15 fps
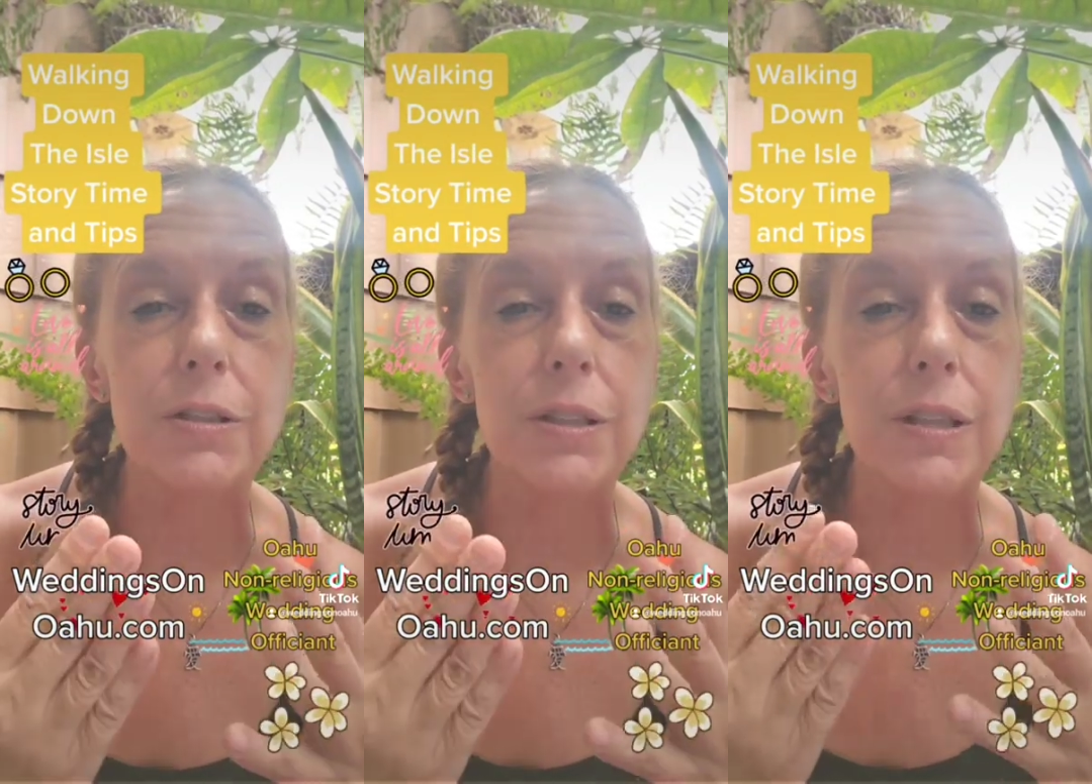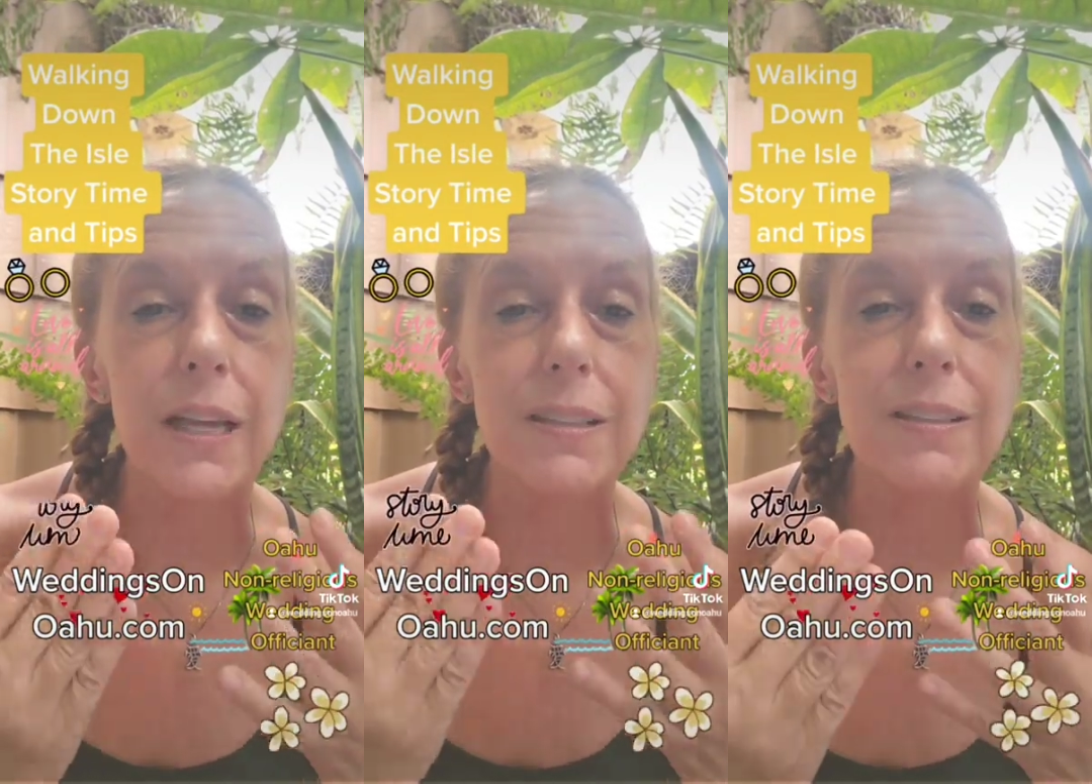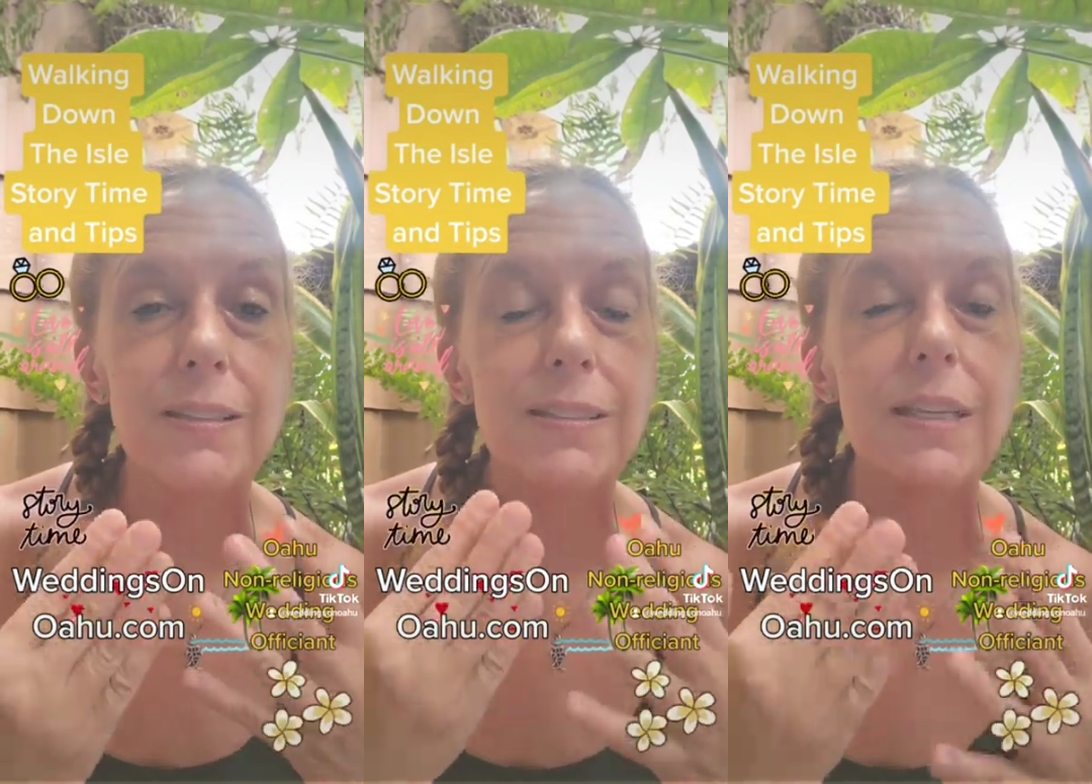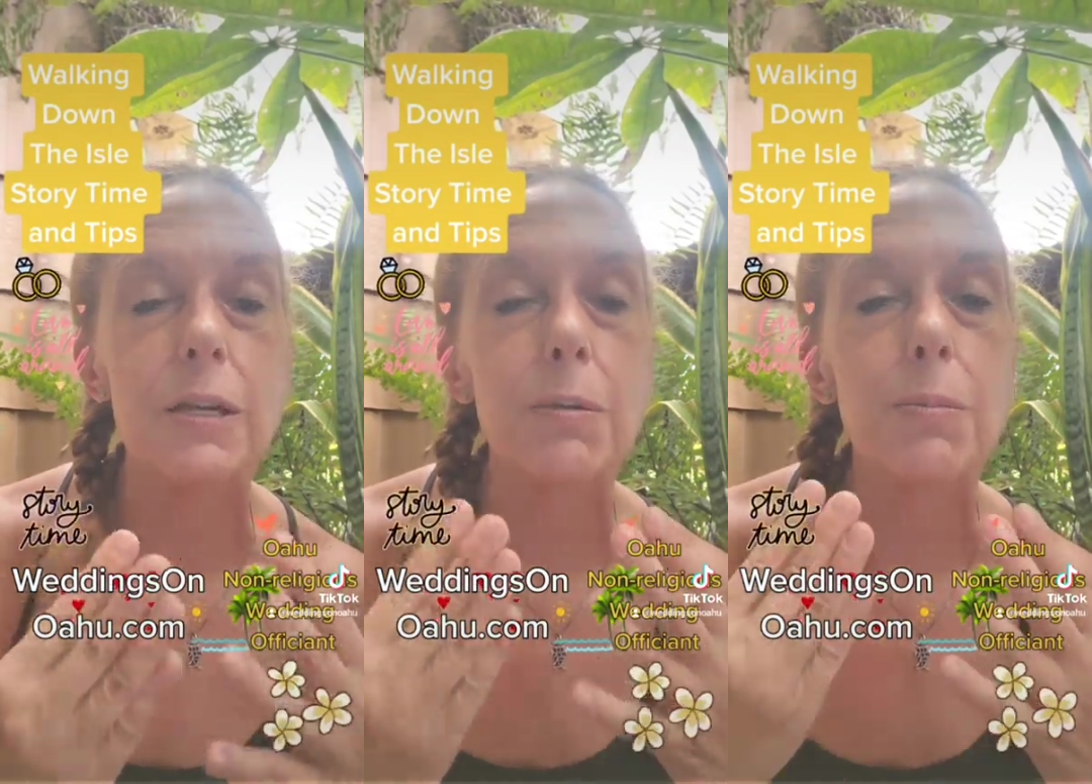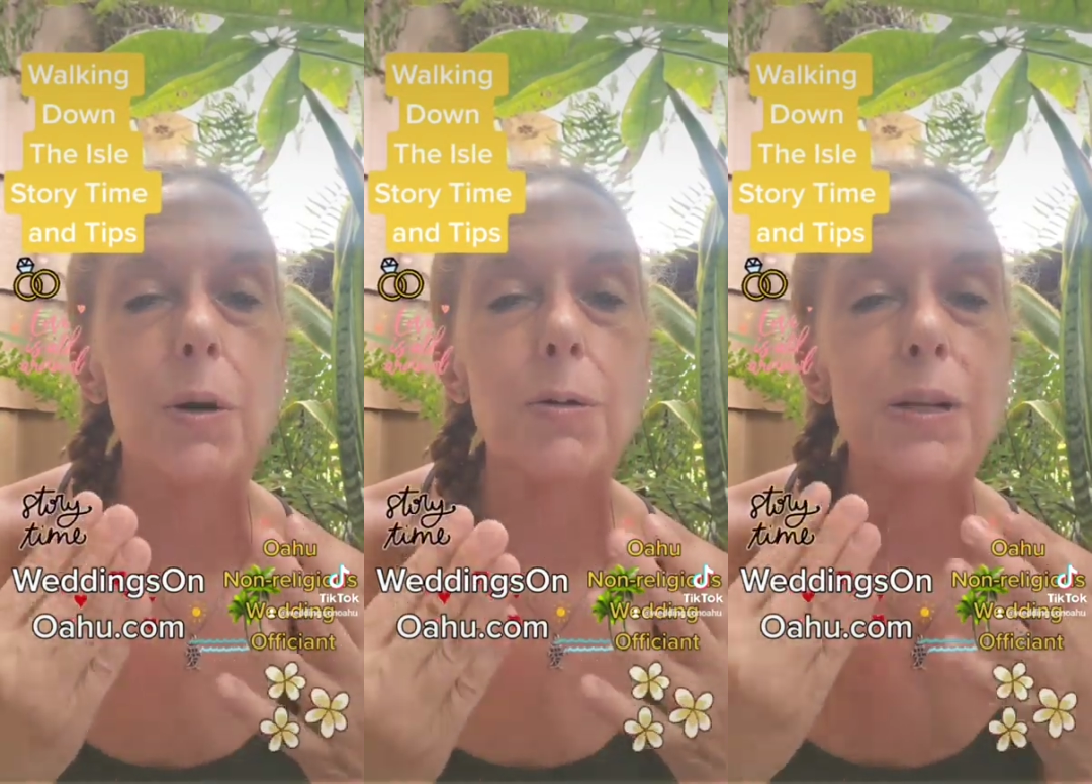let the
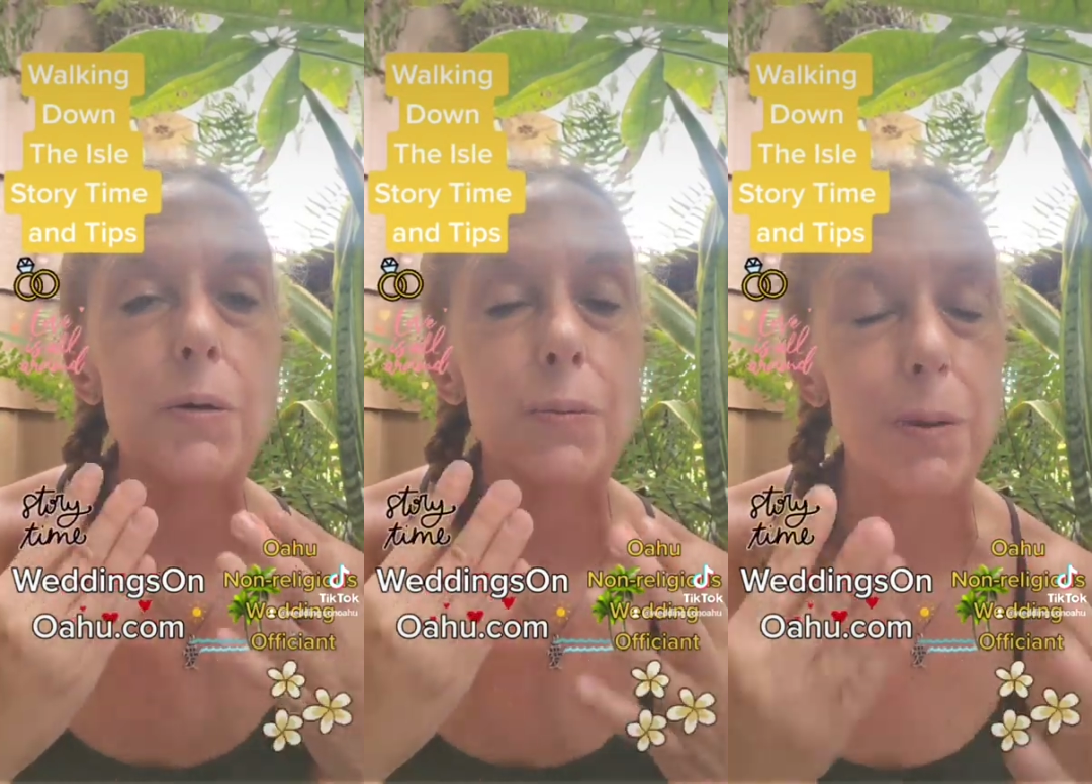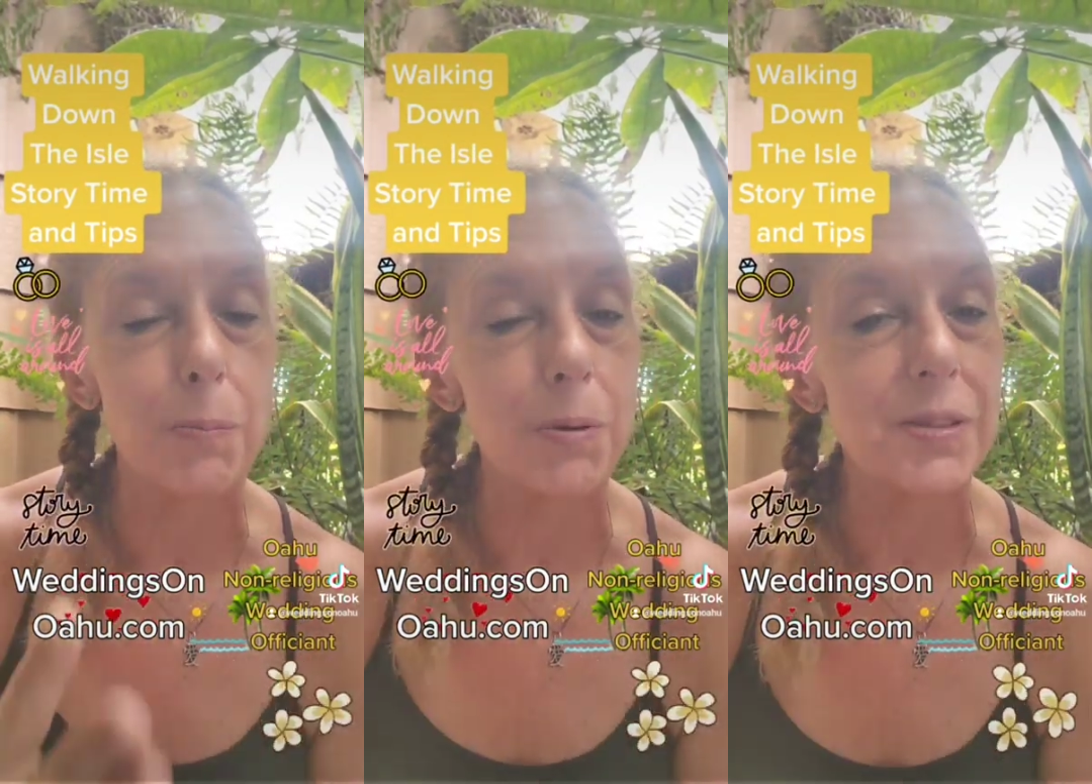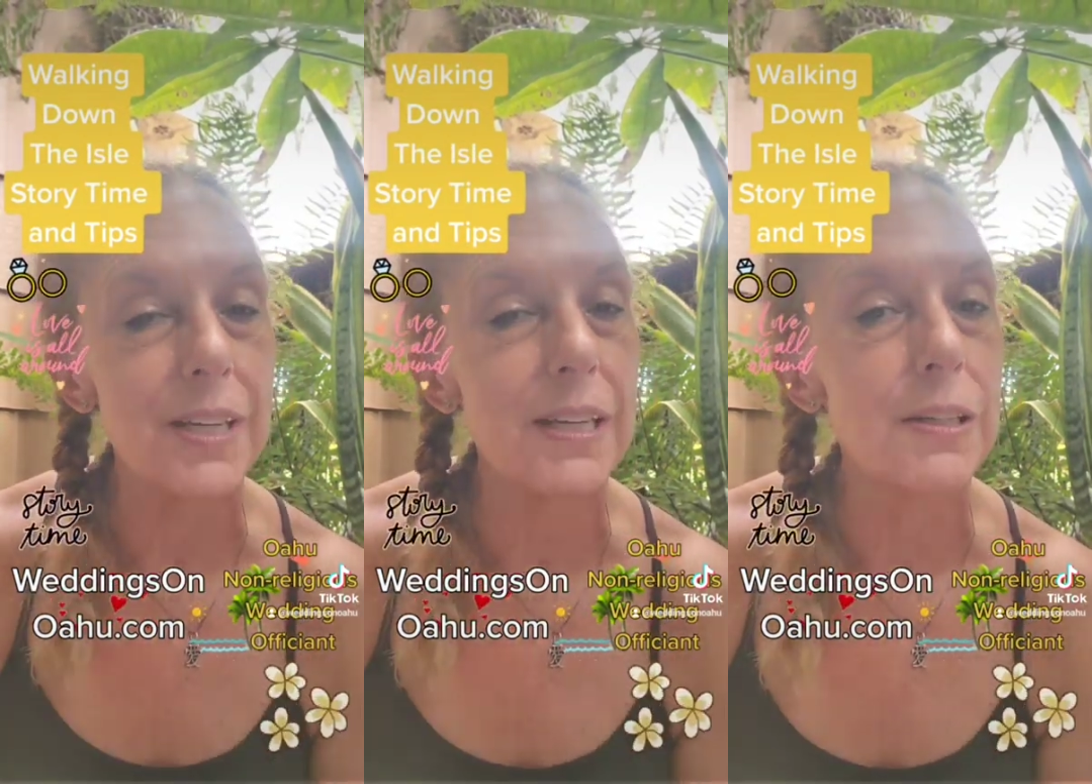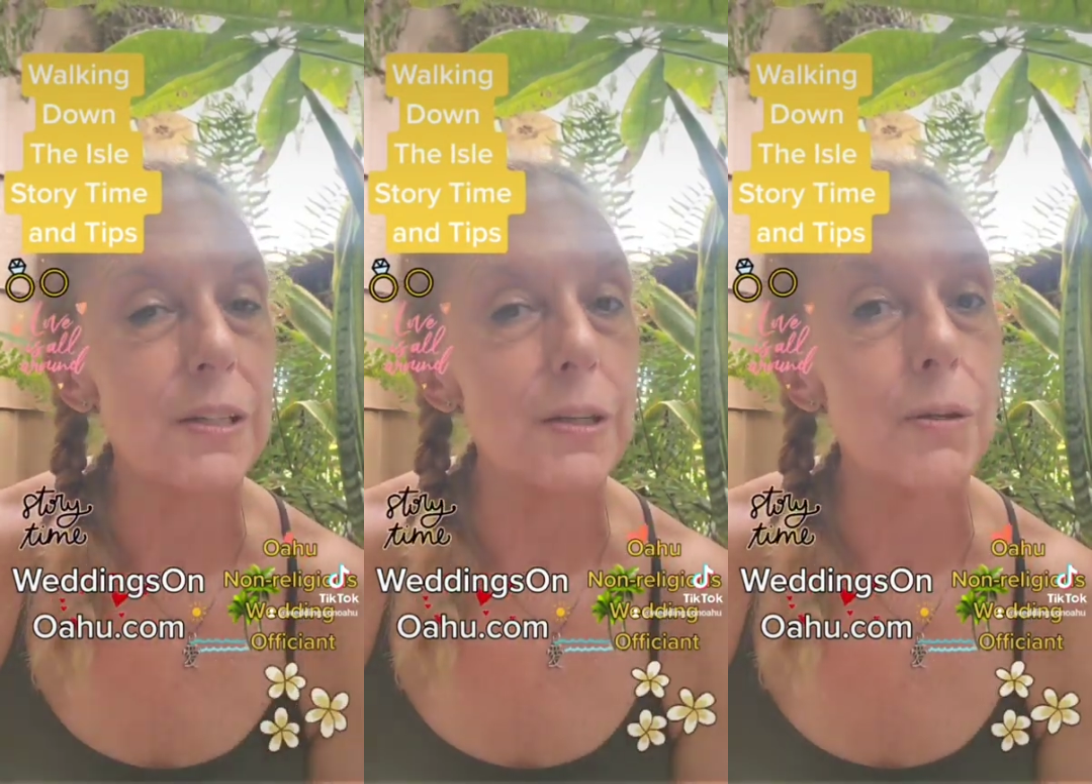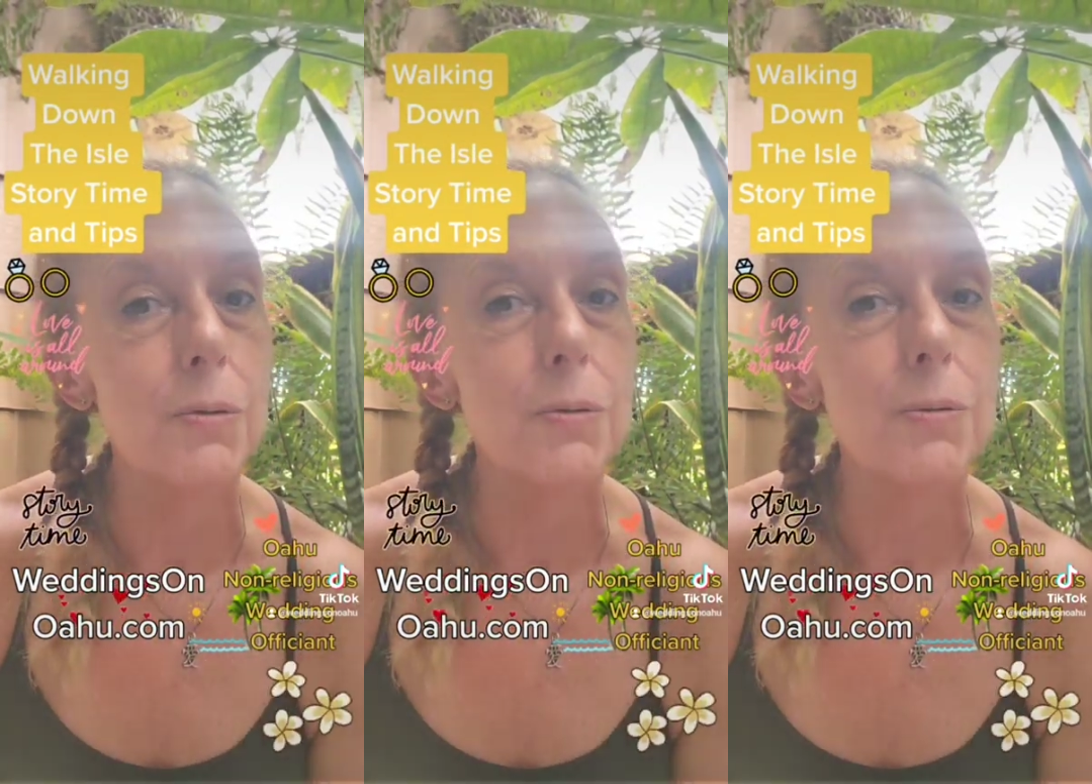ceremony represent
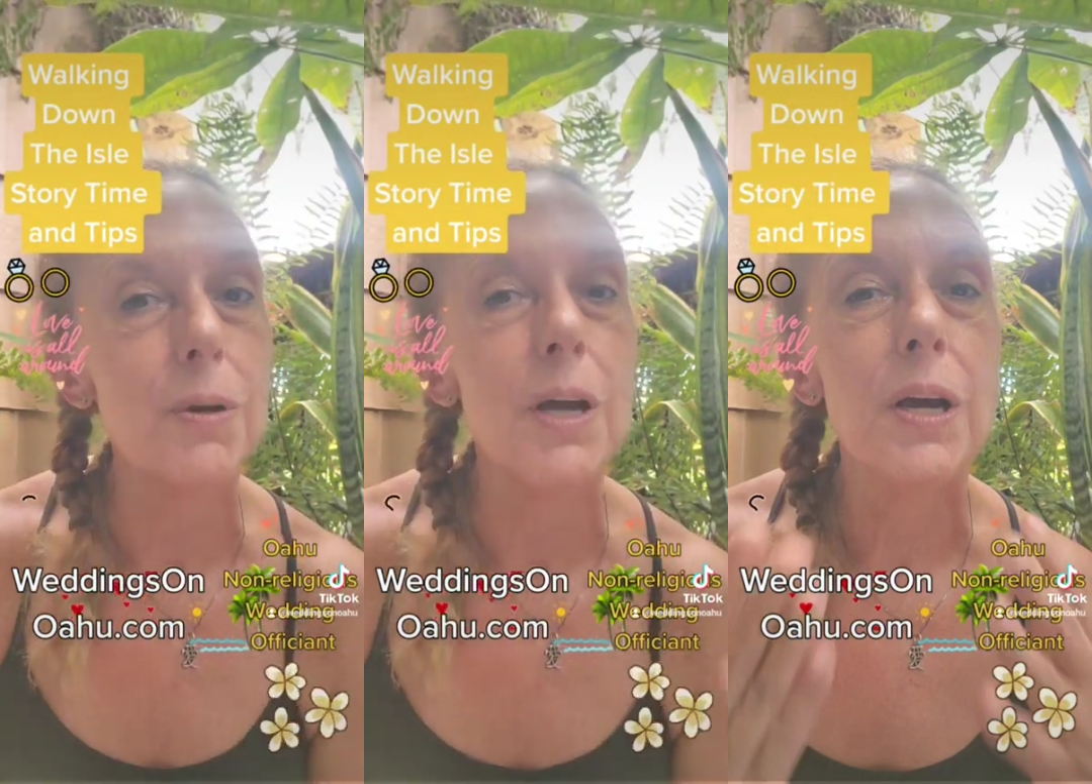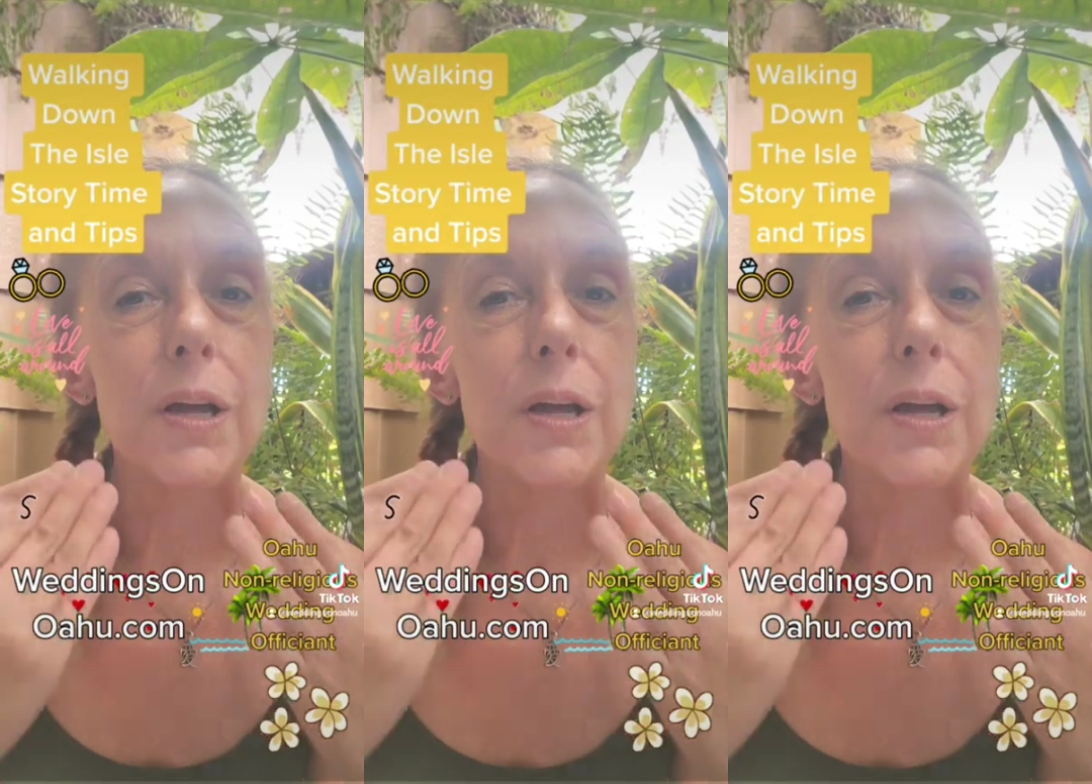you.